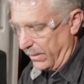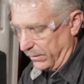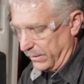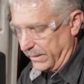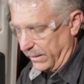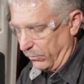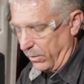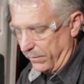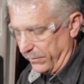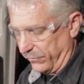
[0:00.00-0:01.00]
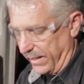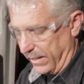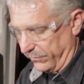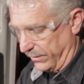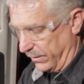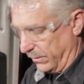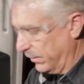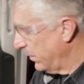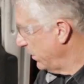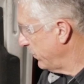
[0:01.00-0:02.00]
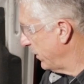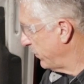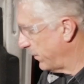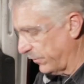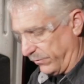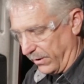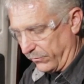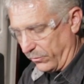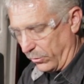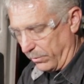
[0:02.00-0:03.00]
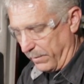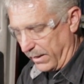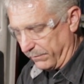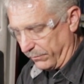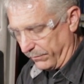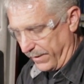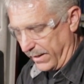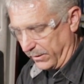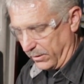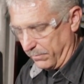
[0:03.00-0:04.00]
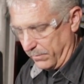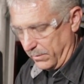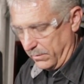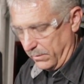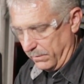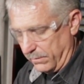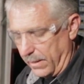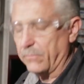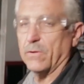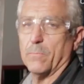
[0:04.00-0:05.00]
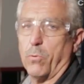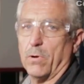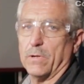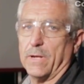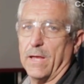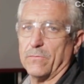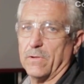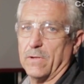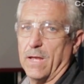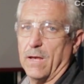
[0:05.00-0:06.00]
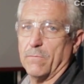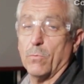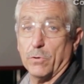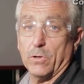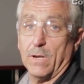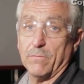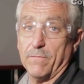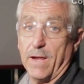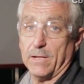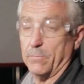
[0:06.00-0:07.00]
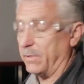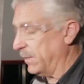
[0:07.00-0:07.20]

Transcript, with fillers: not leaking around this gasket. Since this does go to manifold vacuum, that's an important gasket to have. Could have a vacuum